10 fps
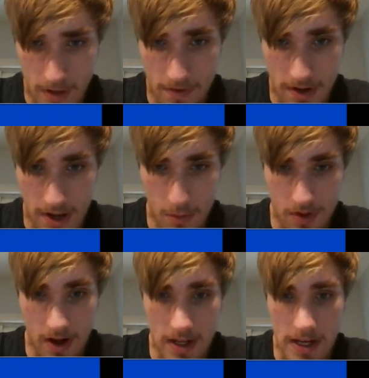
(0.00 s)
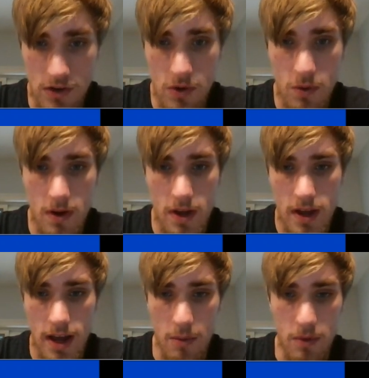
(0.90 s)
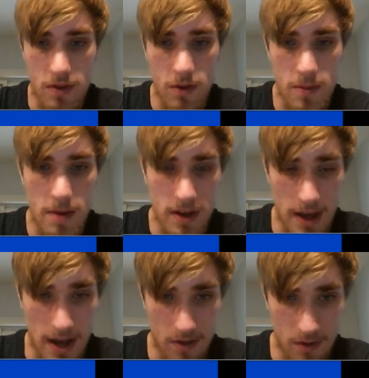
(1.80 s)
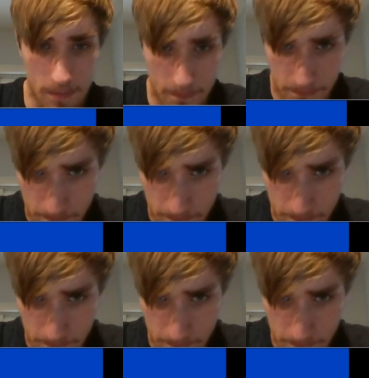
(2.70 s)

If the knight was on e2, I would still be able to castle.